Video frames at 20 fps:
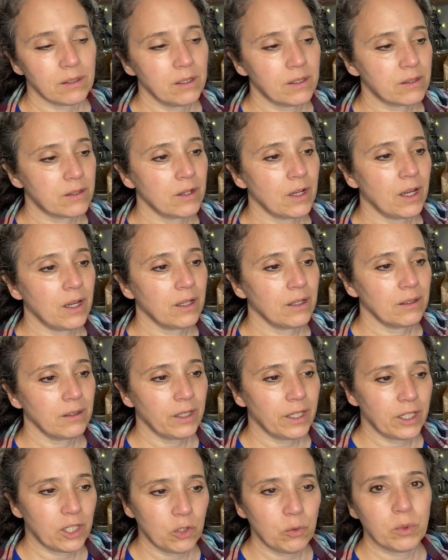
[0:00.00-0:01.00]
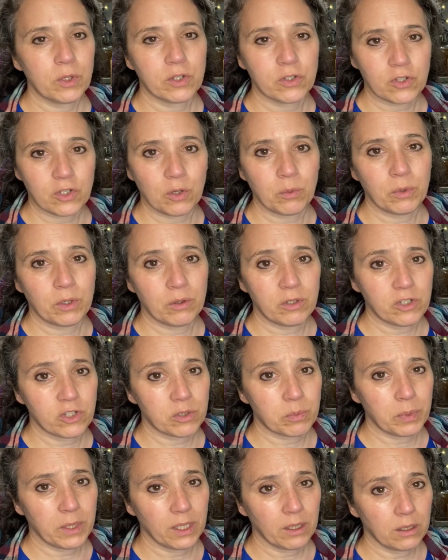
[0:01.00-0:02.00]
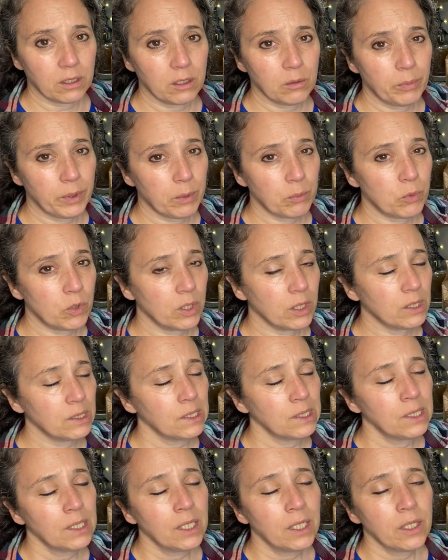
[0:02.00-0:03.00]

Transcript: It's not like you would assume it'd just be a little bit more.